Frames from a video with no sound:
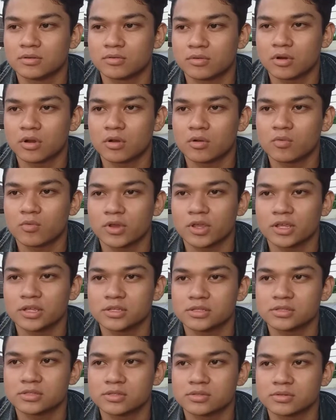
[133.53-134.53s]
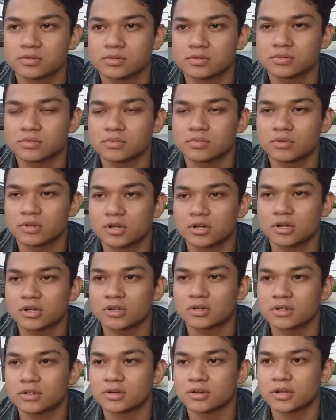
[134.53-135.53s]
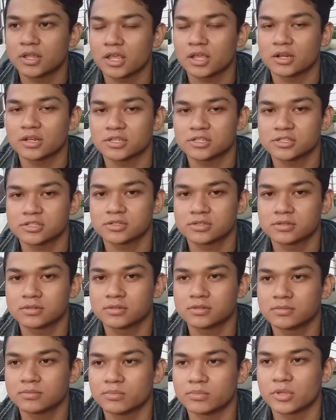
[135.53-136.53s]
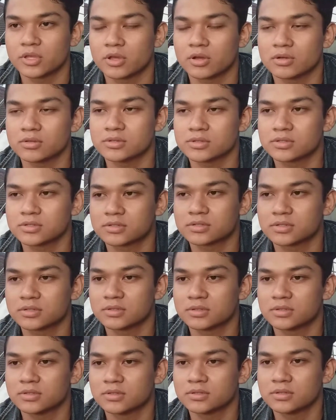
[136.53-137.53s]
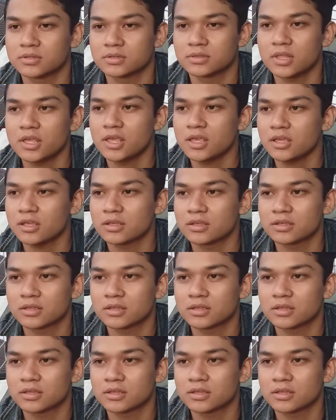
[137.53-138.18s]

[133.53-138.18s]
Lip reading: wrong way to learn English, because they